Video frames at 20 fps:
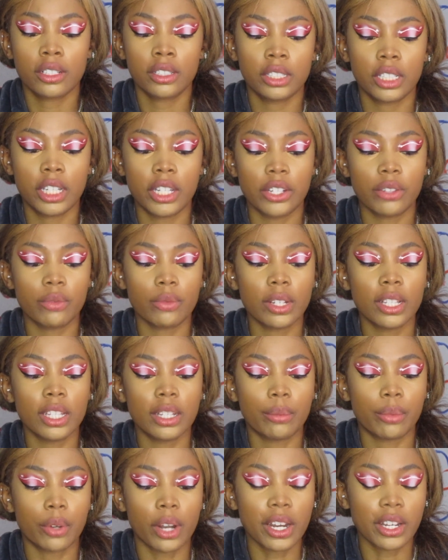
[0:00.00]
because it really
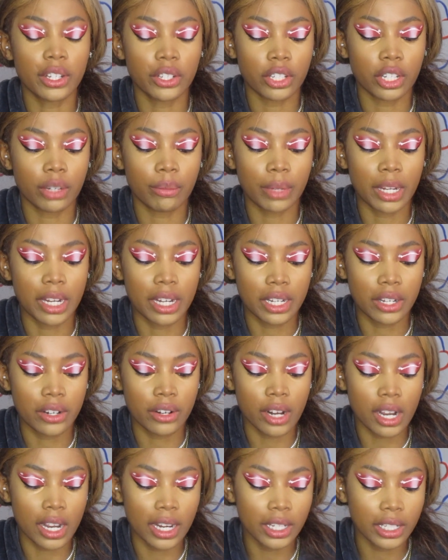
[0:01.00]
brightens up my under
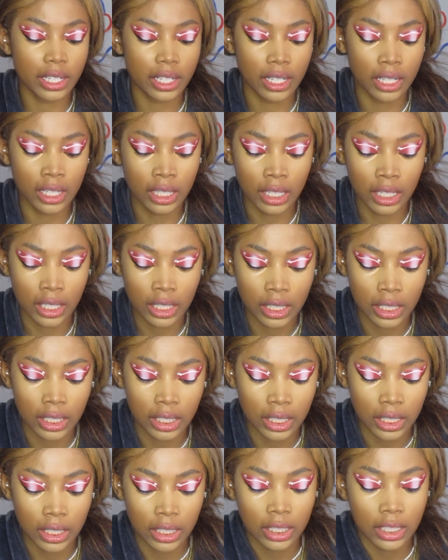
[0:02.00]
eyes.
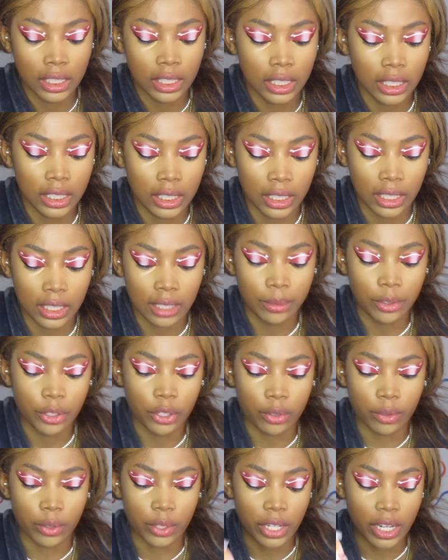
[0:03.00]
And I'm
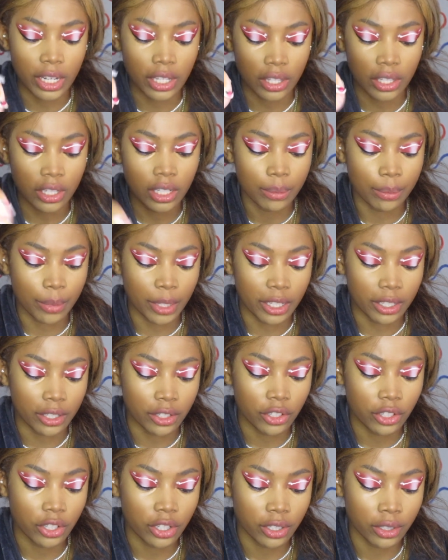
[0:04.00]
just going to take this
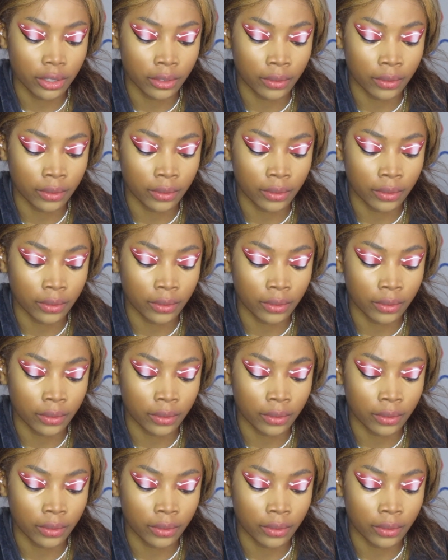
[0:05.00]
sponge,